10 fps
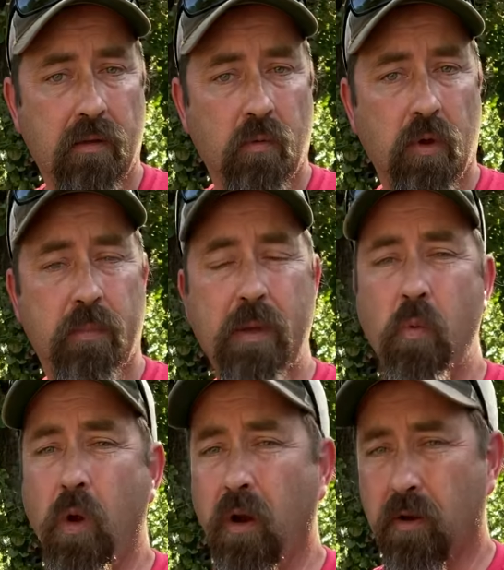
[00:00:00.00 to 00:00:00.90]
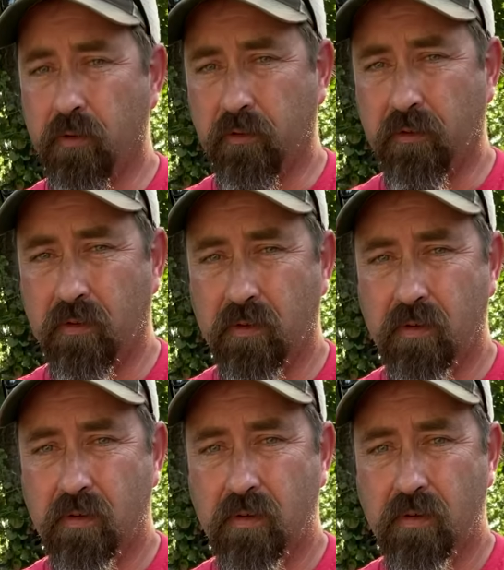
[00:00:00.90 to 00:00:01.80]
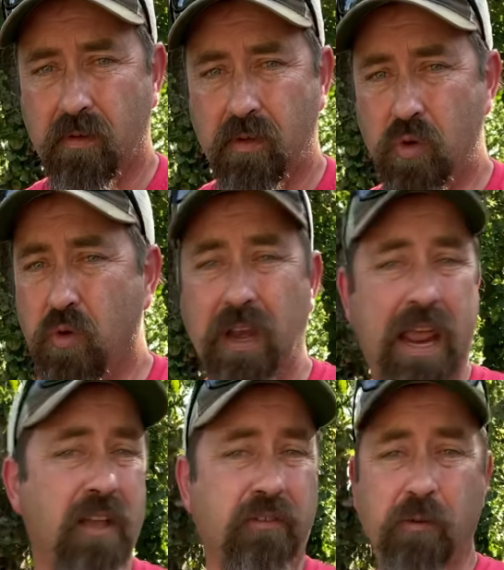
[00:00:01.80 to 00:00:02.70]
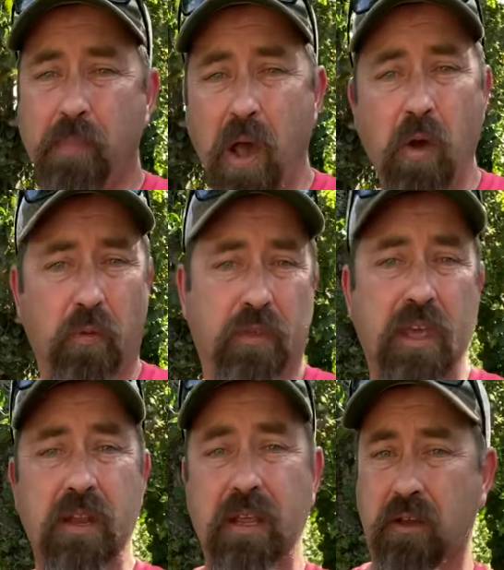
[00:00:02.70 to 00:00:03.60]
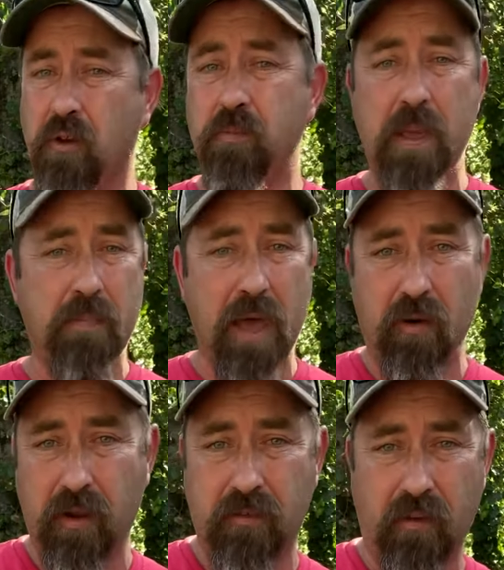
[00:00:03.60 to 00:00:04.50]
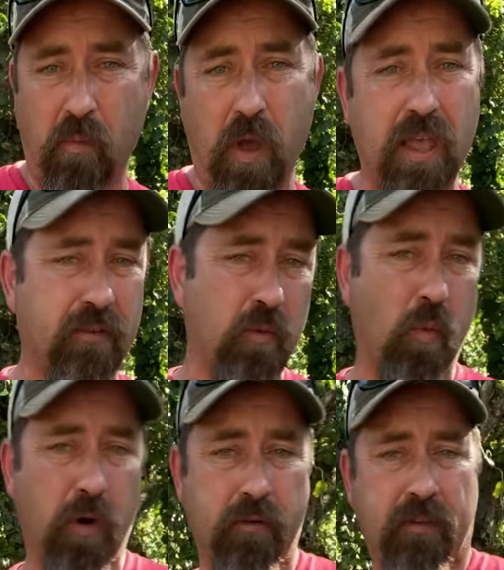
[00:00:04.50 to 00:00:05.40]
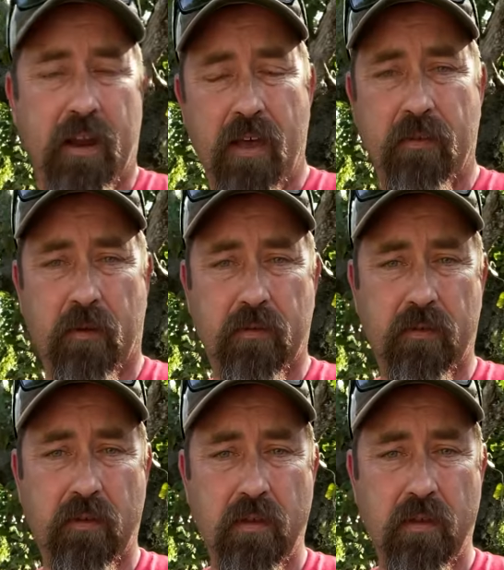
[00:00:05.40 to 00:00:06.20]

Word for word: Would it be worse? You could answer both. It could be better in some ways and worse in others.